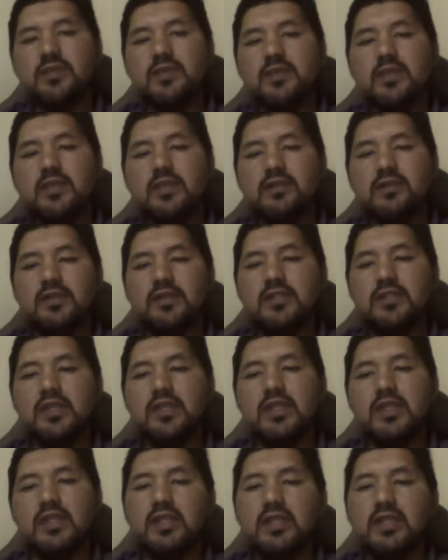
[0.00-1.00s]
because
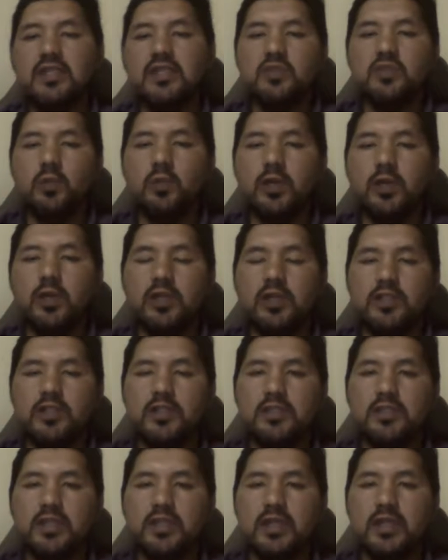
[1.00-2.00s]
these words